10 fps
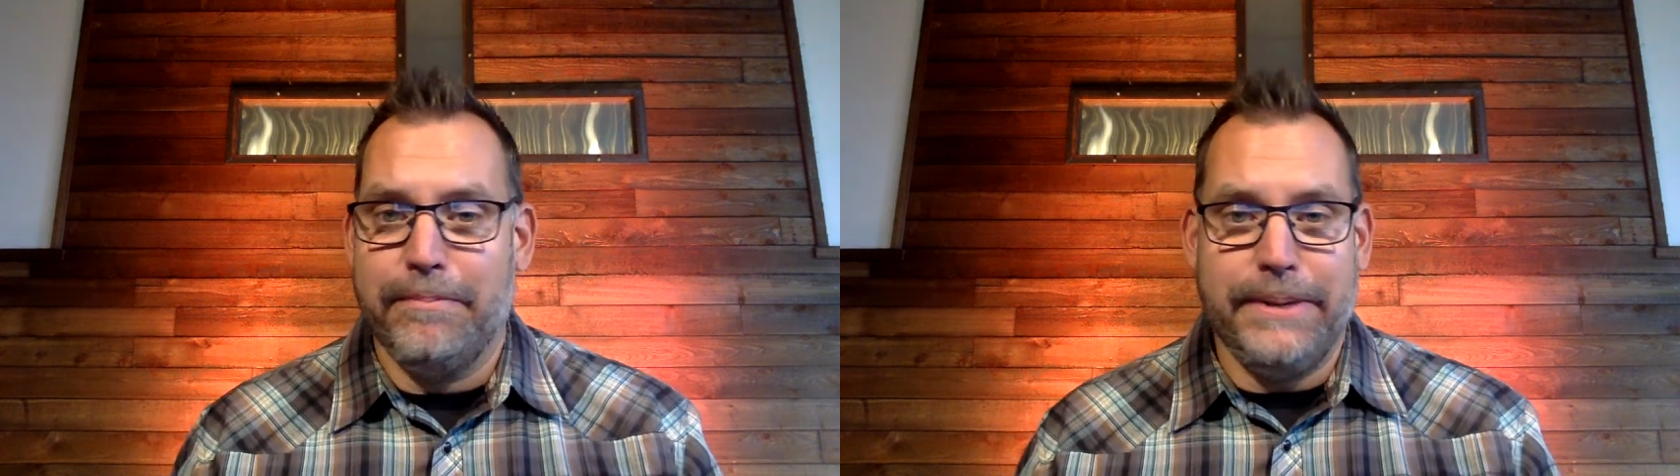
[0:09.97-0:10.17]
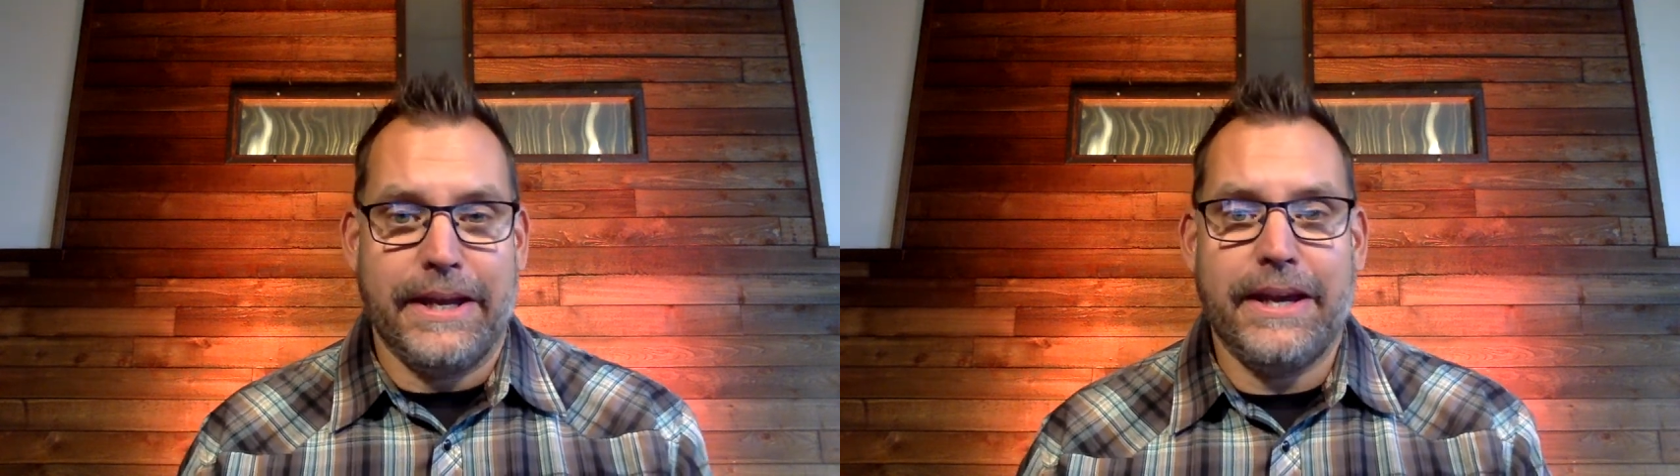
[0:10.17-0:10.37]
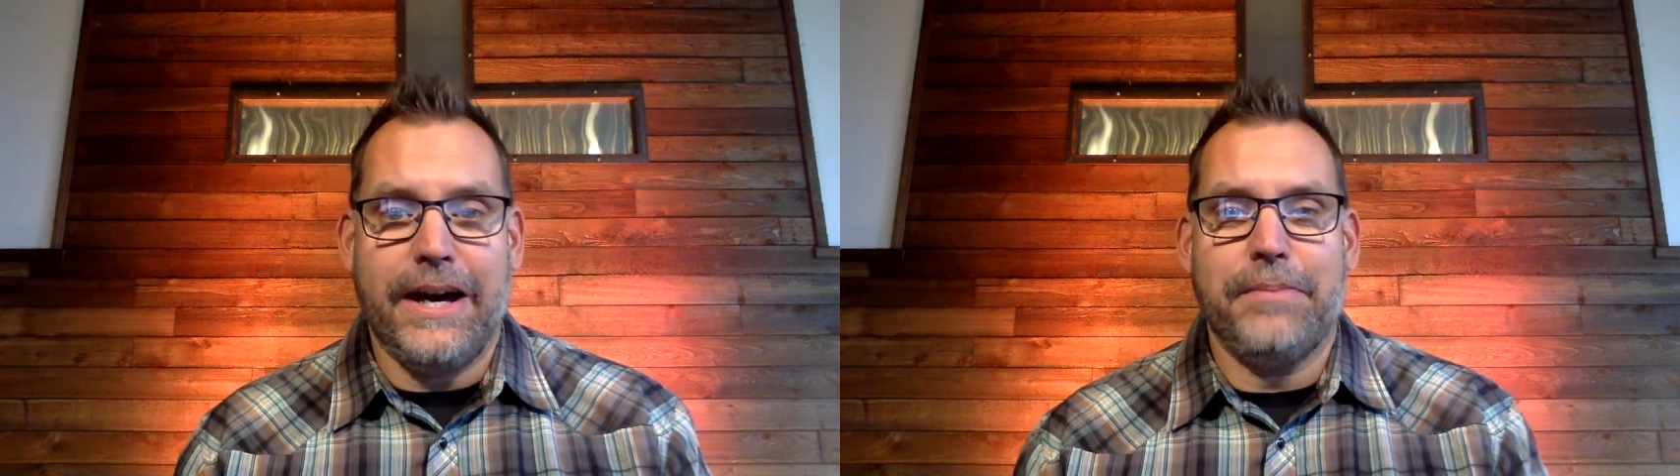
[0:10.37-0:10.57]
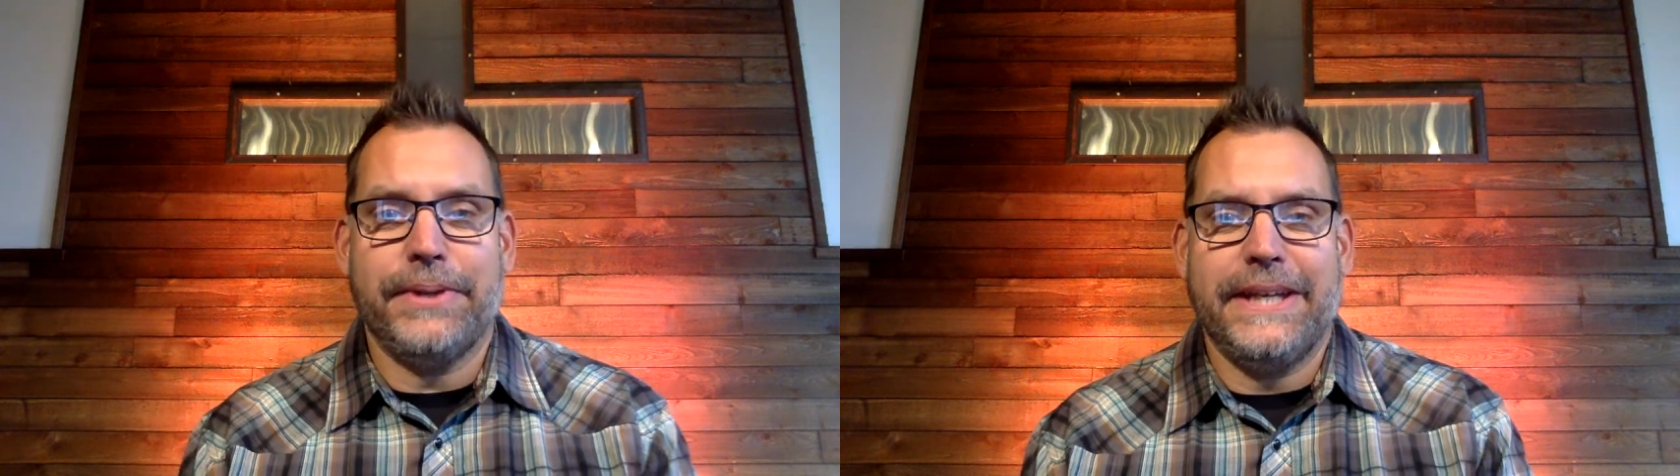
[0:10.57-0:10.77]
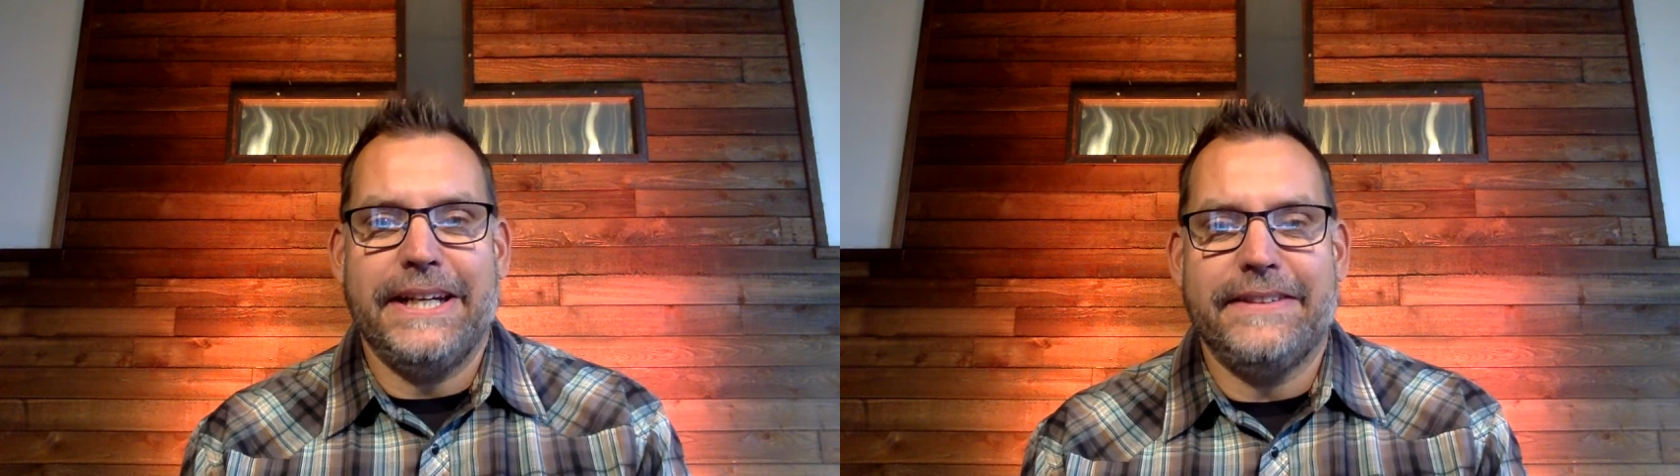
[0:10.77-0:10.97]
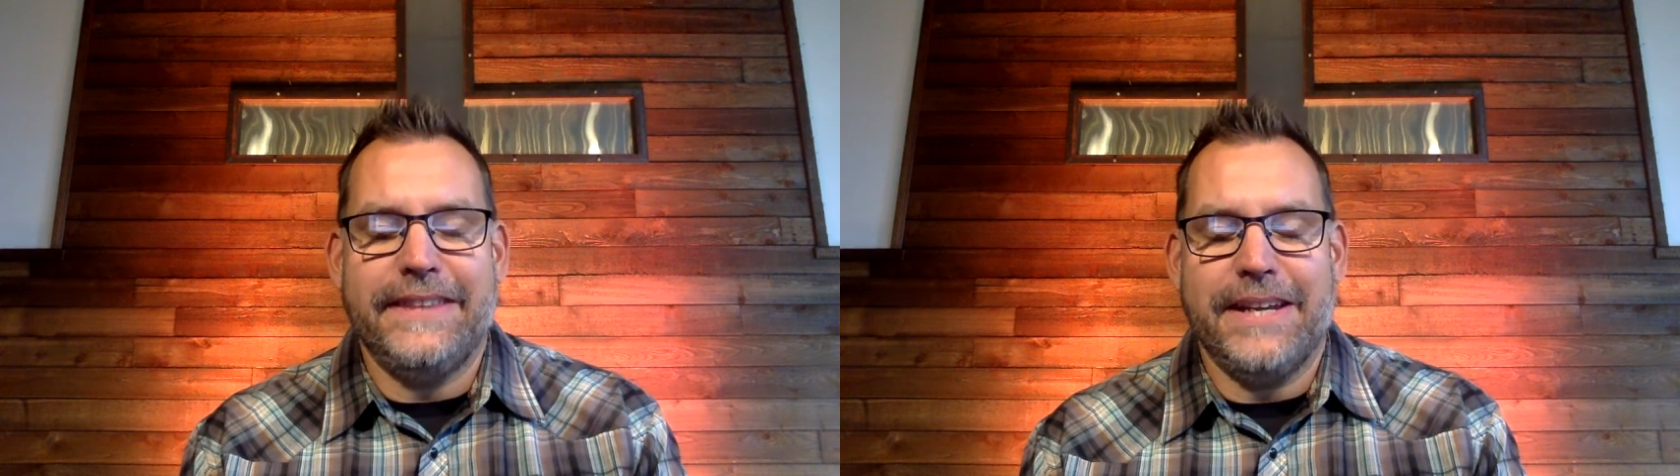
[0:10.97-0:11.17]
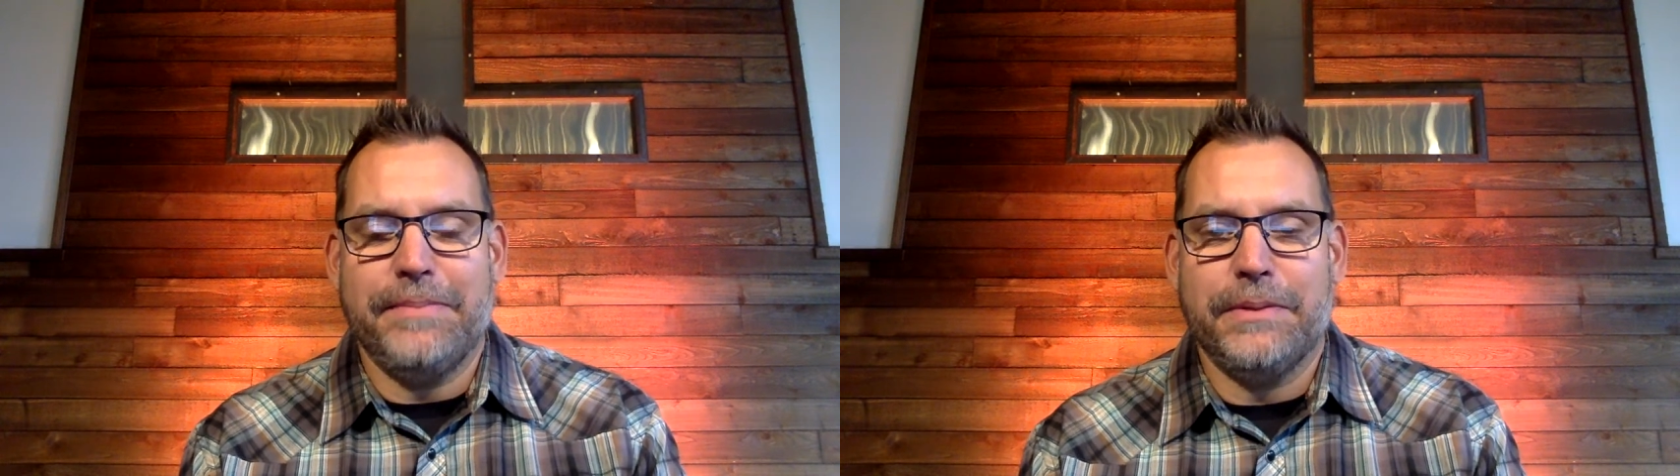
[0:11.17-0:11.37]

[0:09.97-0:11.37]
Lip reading: big, complicated thing,